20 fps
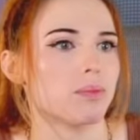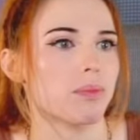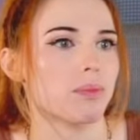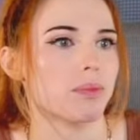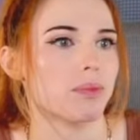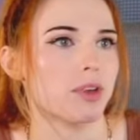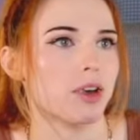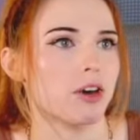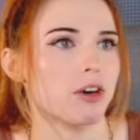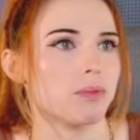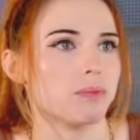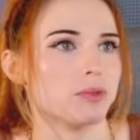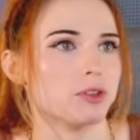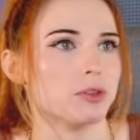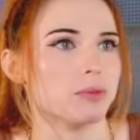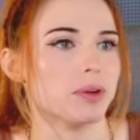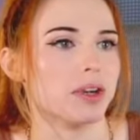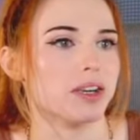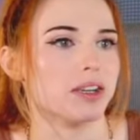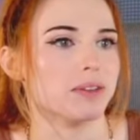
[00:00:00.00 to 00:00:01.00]
Nope, too
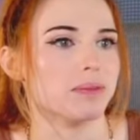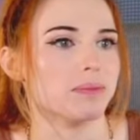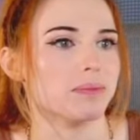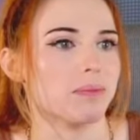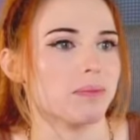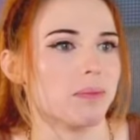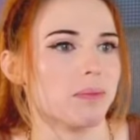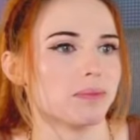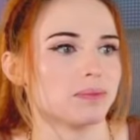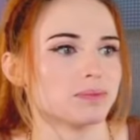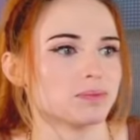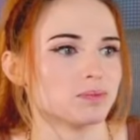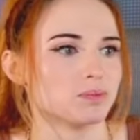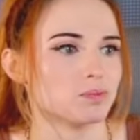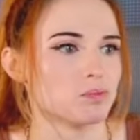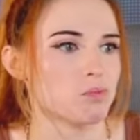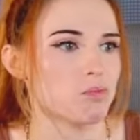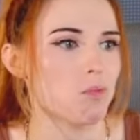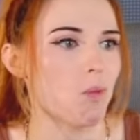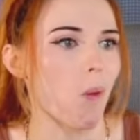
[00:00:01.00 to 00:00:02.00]
late. He's
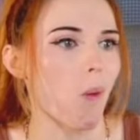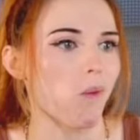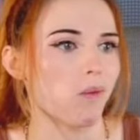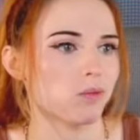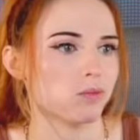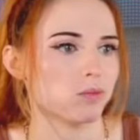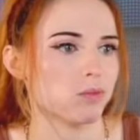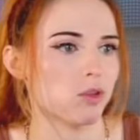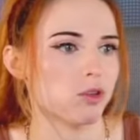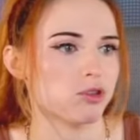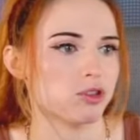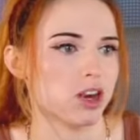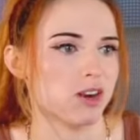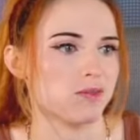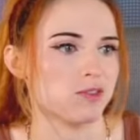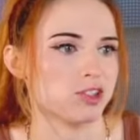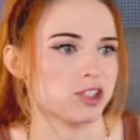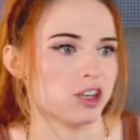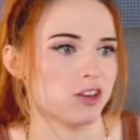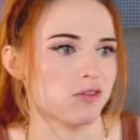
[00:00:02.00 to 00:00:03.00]
down there, or Save she's down
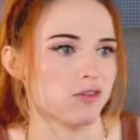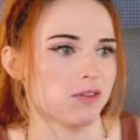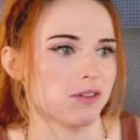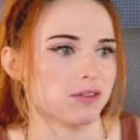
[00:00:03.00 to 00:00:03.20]
yourself.